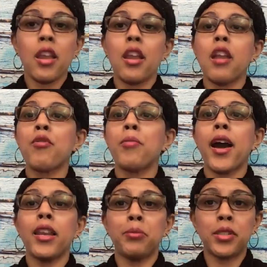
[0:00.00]

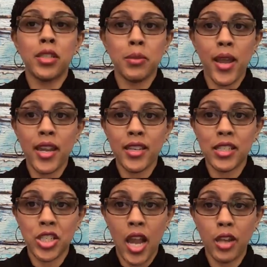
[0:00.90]
everybody that participated in the
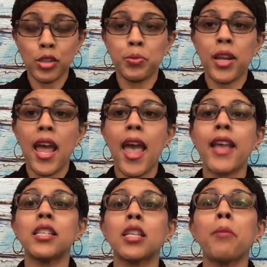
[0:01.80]
challenge, but I
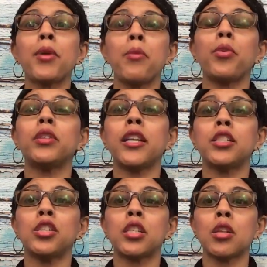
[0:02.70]
had some people that
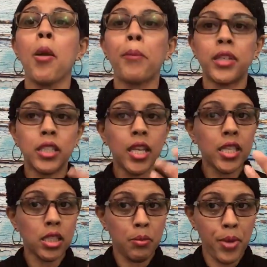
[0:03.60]
just
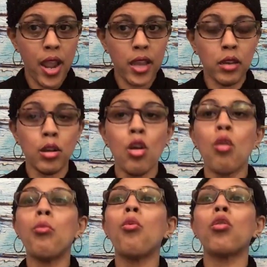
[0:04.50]
participated
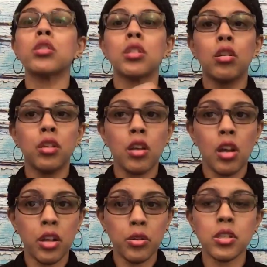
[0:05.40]
more so than
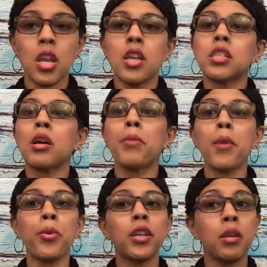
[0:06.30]
others. Some
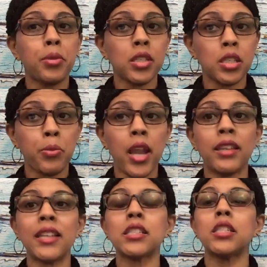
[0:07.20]
people did participate,
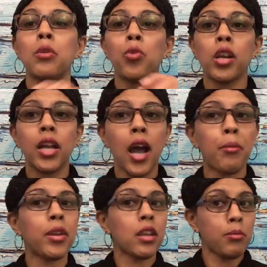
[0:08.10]
they just didn't want to
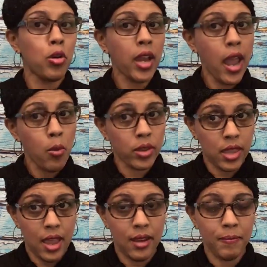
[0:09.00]
comment, and I'm okay with
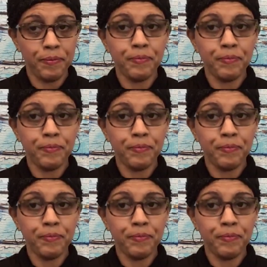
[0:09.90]
that.